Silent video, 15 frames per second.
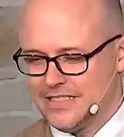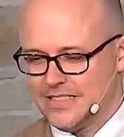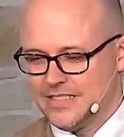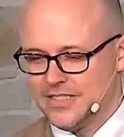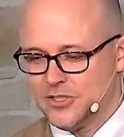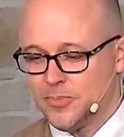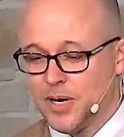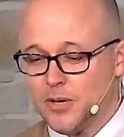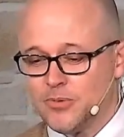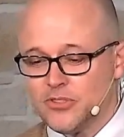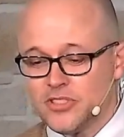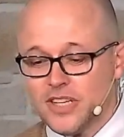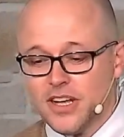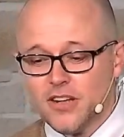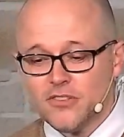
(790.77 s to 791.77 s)
This parable
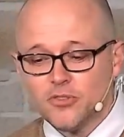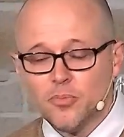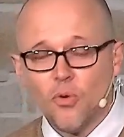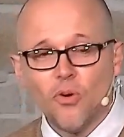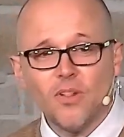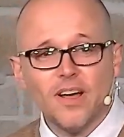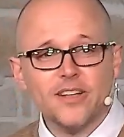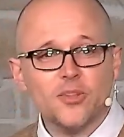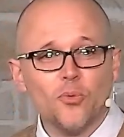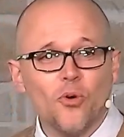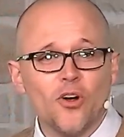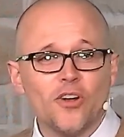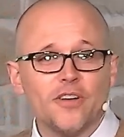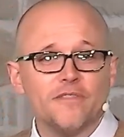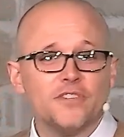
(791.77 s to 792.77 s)
sounds more like the
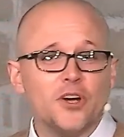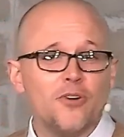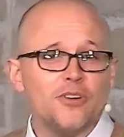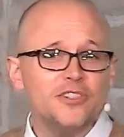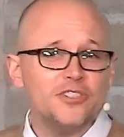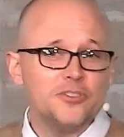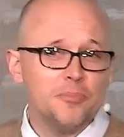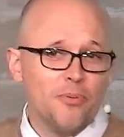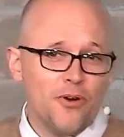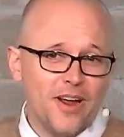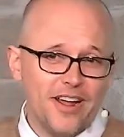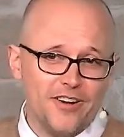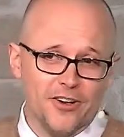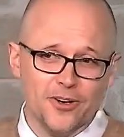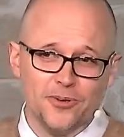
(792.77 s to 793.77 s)
work of Tony
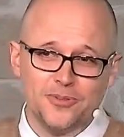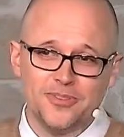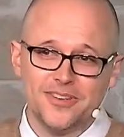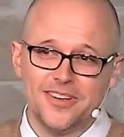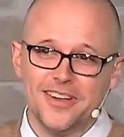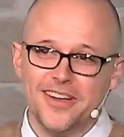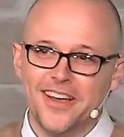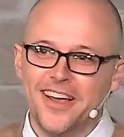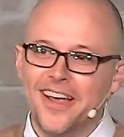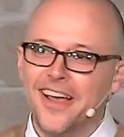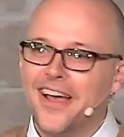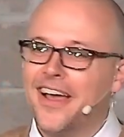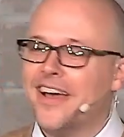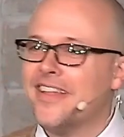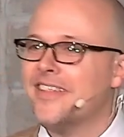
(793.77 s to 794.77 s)
Soprano
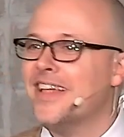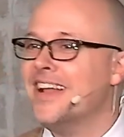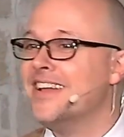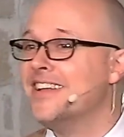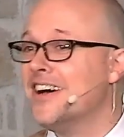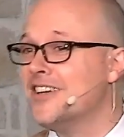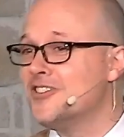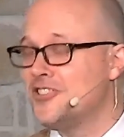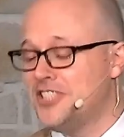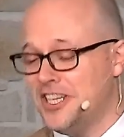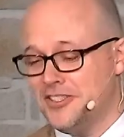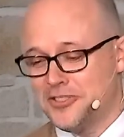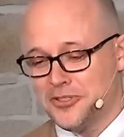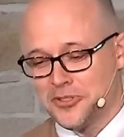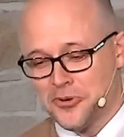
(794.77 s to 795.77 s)
than it does
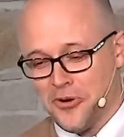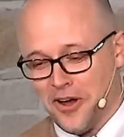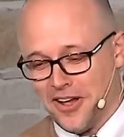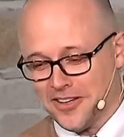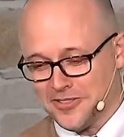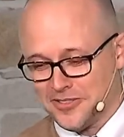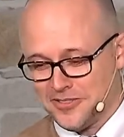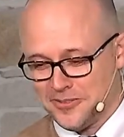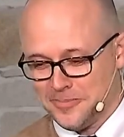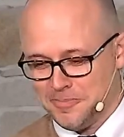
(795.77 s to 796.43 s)
Jesus Christ.